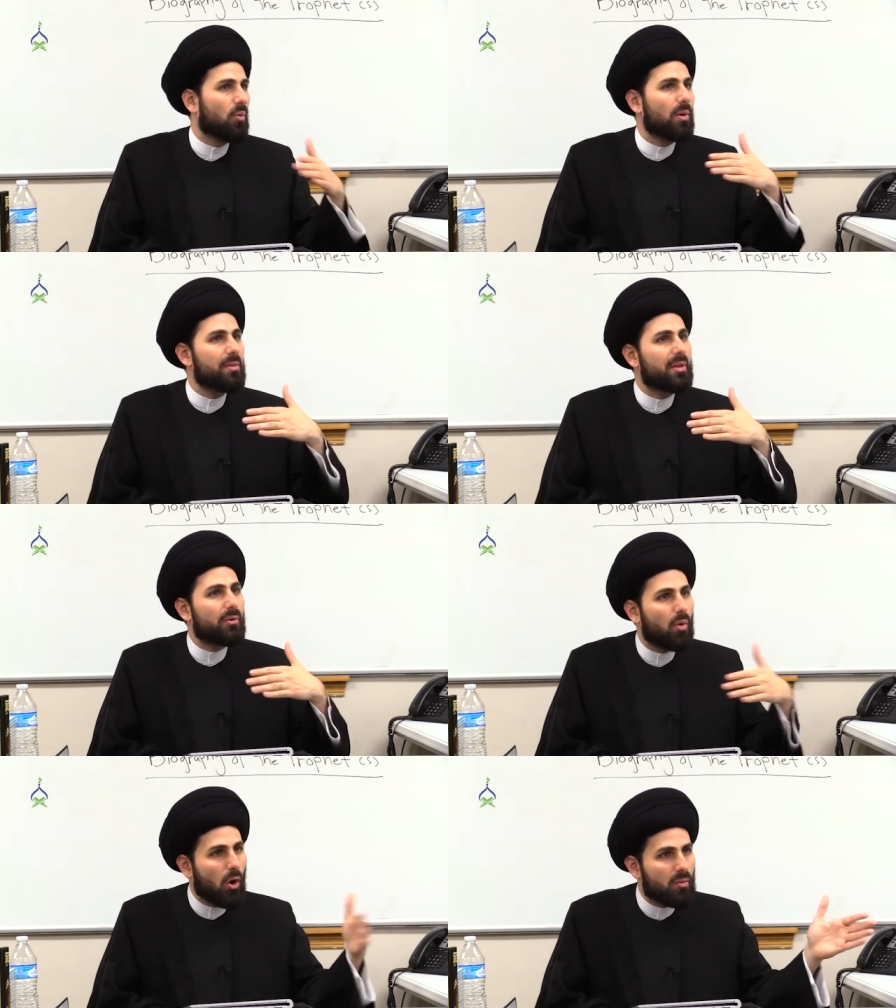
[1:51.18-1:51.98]
When
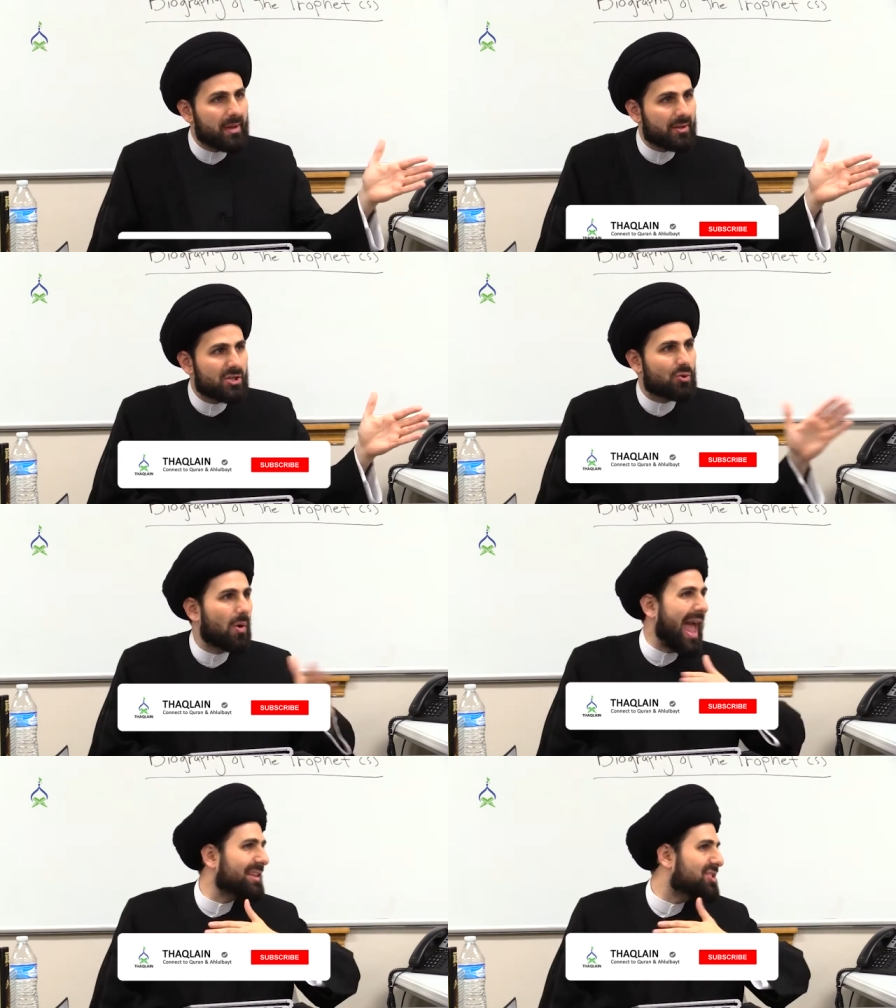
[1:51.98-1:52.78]
the Romans
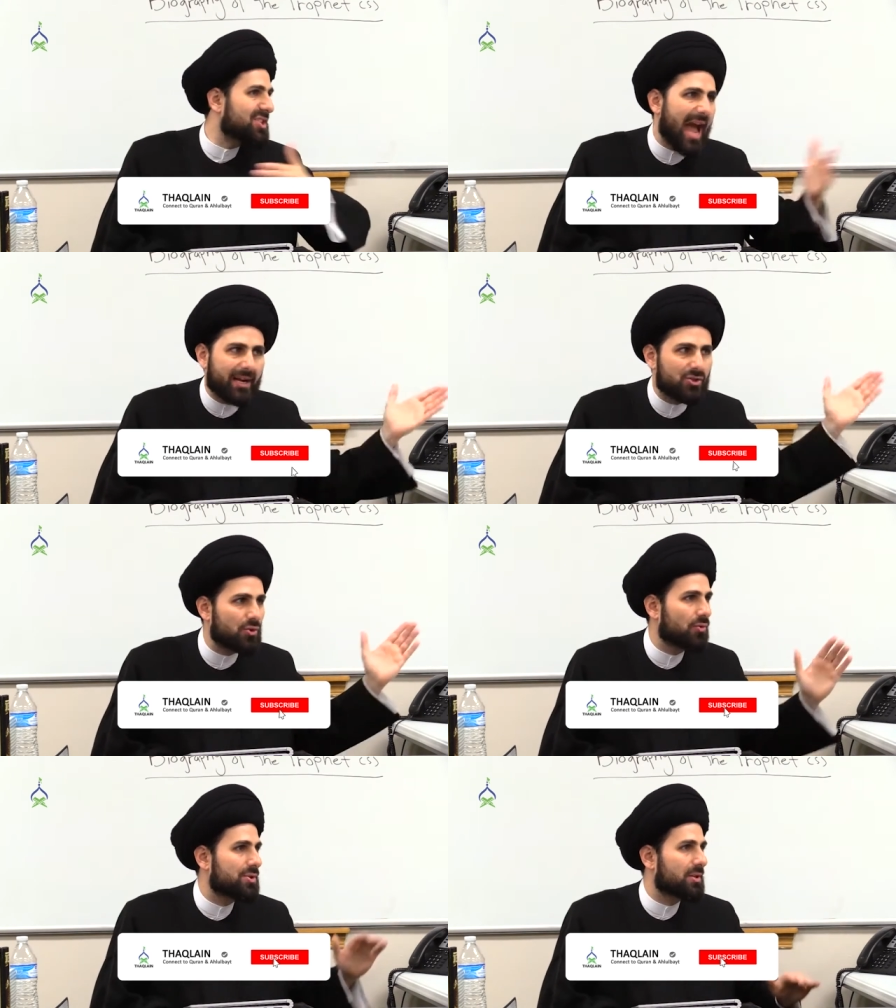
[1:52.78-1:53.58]
ransacked
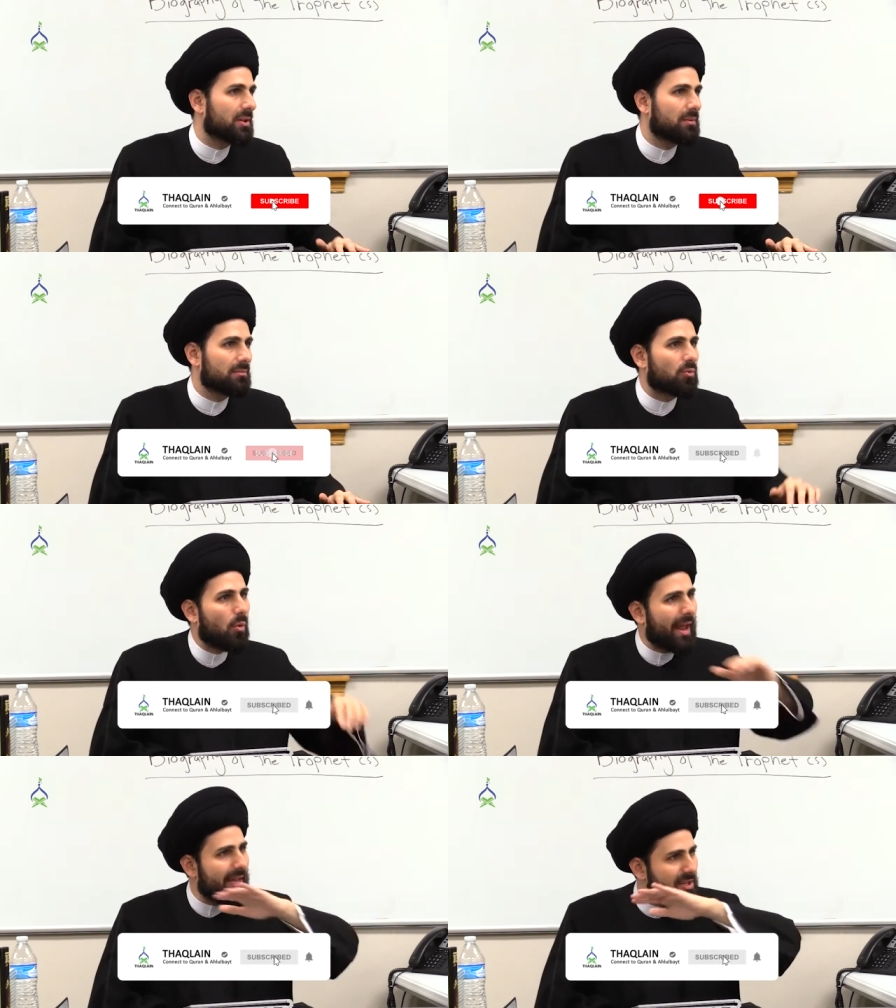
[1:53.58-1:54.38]
Jerusalem,
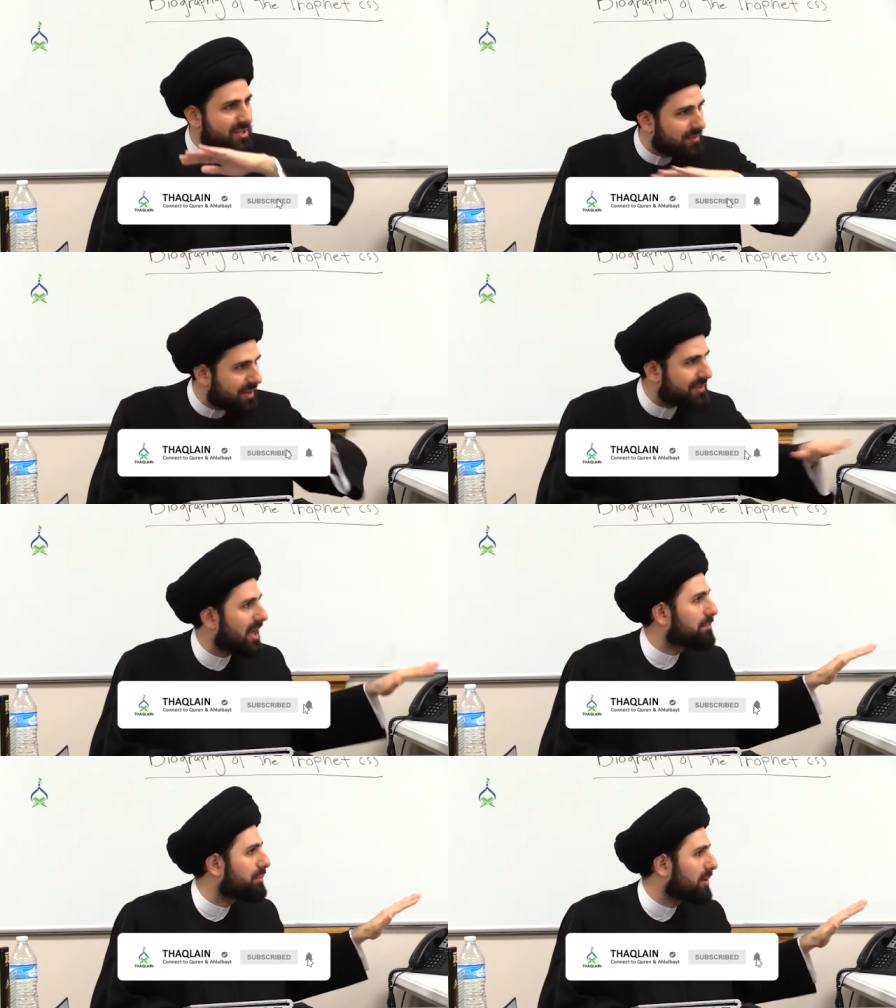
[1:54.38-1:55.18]
razed the
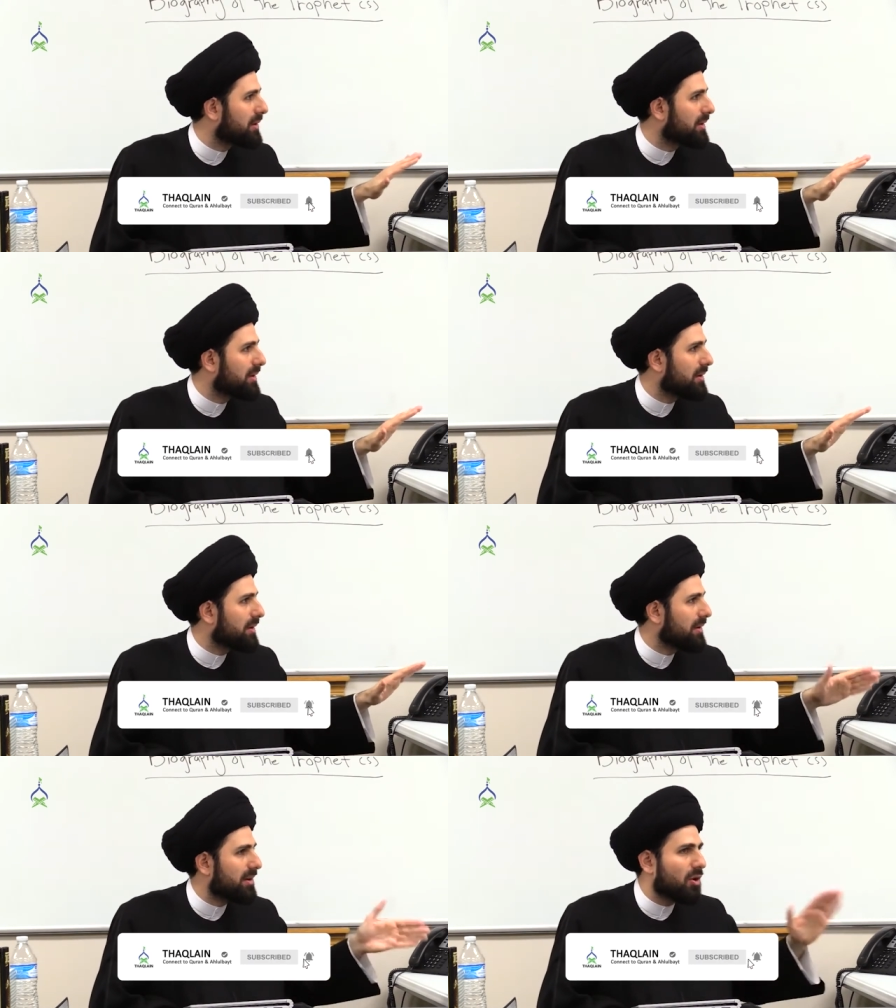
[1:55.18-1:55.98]
temple,
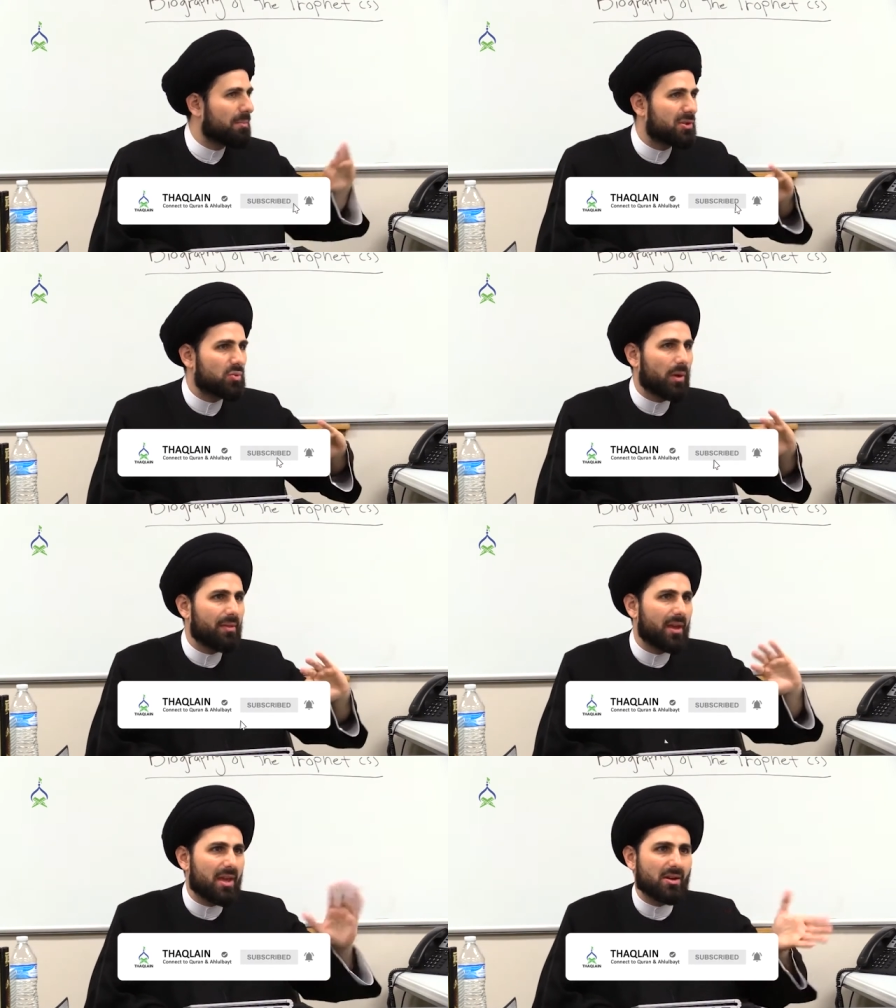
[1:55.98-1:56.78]
you know,
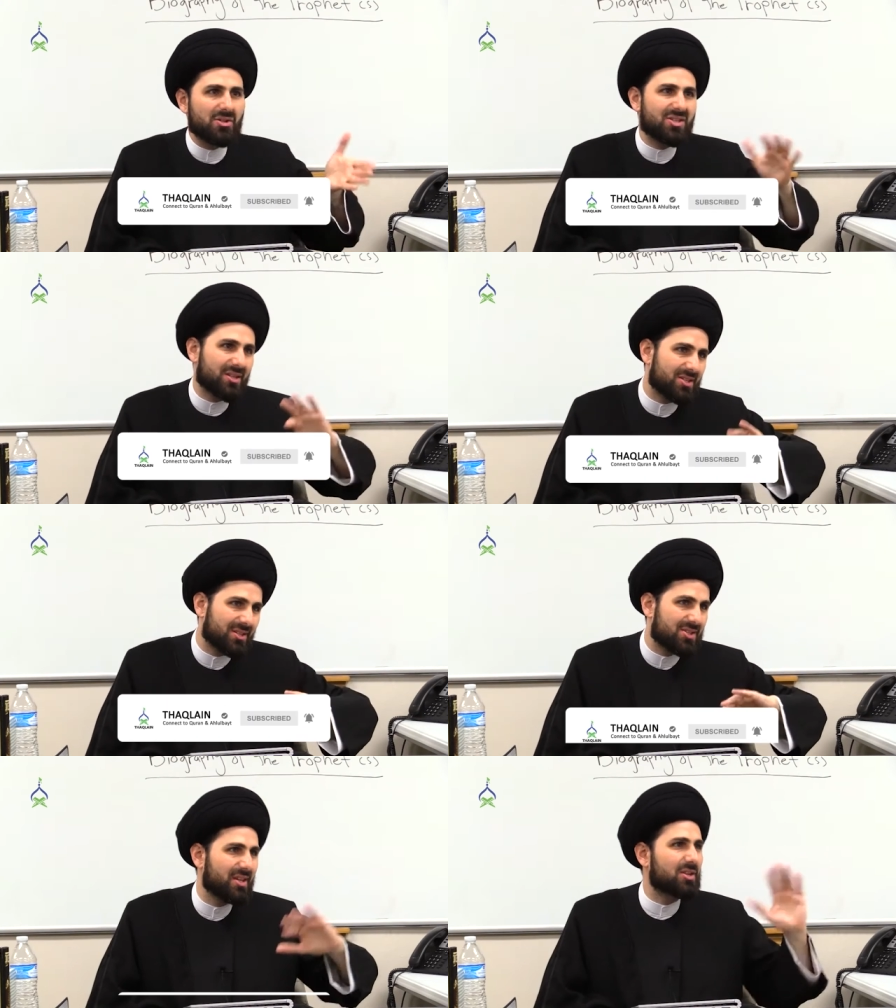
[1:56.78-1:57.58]
between the years
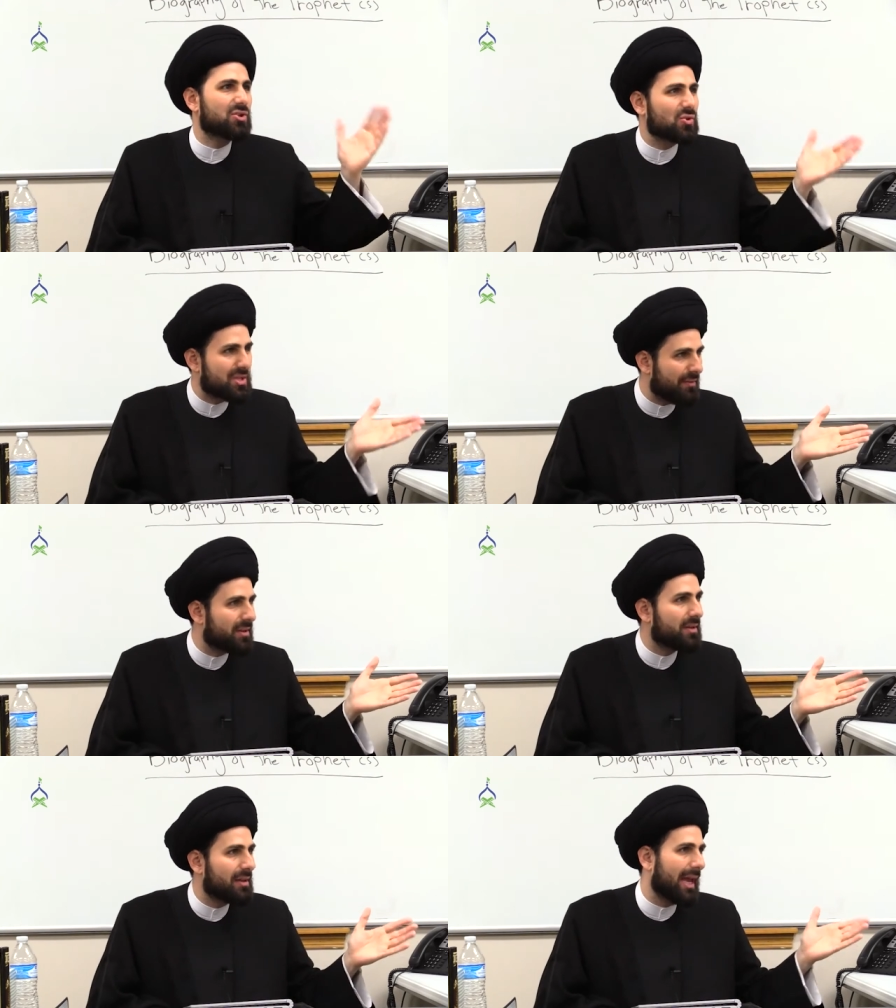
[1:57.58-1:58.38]
66 to
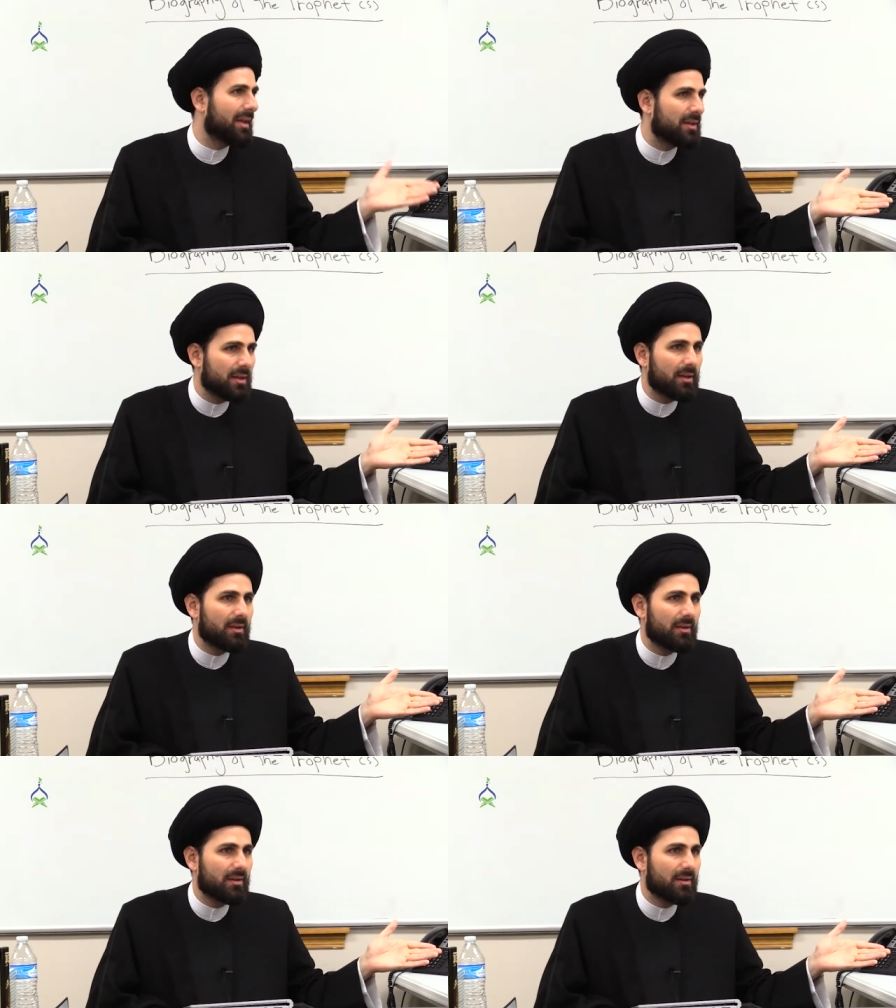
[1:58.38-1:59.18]
70 AD,